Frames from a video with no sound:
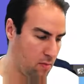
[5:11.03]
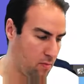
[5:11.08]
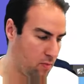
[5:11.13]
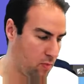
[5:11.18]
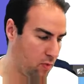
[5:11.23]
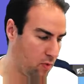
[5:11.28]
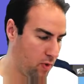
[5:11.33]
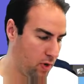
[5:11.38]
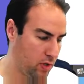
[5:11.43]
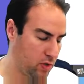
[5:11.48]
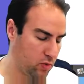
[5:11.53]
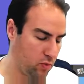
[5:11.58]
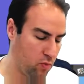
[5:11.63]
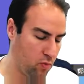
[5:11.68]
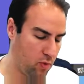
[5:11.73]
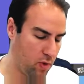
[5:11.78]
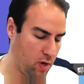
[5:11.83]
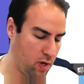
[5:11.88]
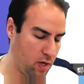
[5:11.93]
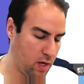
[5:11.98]

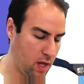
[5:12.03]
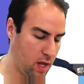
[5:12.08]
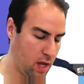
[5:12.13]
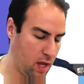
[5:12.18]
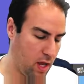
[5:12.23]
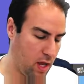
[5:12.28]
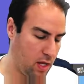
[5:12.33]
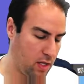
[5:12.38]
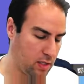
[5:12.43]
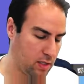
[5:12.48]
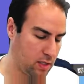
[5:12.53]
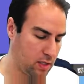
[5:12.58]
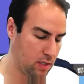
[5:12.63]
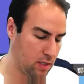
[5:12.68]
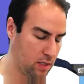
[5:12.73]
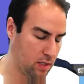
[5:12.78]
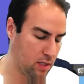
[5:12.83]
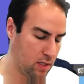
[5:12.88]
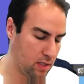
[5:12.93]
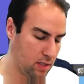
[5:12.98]
0.187
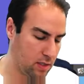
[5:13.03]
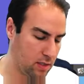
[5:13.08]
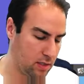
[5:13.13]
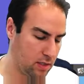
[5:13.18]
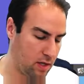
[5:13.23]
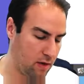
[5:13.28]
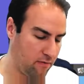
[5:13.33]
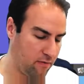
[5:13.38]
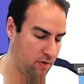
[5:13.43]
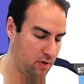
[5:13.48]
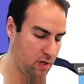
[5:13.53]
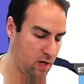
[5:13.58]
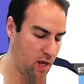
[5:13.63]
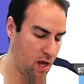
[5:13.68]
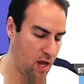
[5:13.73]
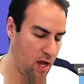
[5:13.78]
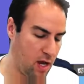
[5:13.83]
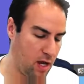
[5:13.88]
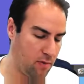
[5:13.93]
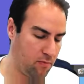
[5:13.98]

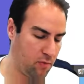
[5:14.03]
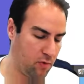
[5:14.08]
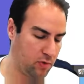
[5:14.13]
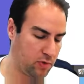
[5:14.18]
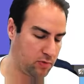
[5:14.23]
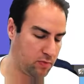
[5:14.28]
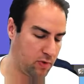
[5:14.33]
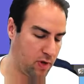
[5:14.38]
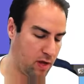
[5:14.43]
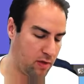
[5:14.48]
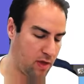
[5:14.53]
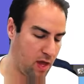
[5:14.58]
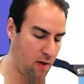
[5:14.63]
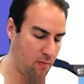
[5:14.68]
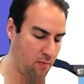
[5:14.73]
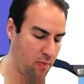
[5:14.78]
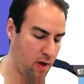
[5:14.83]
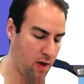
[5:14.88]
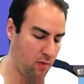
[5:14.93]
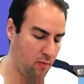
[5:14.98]
0.79, multiply
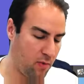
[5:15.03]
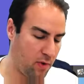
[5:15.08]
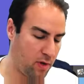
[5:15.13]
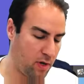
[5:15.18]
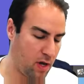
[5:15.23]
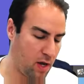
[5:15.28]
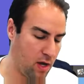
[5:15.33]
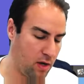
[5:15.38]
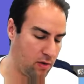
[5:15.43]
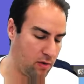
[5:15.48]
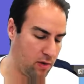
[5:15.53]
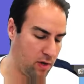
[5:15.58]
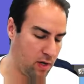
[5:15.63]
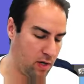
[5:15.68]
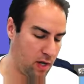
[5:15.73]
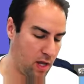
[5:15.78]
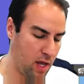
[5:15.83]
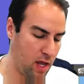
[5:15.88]
that by 100,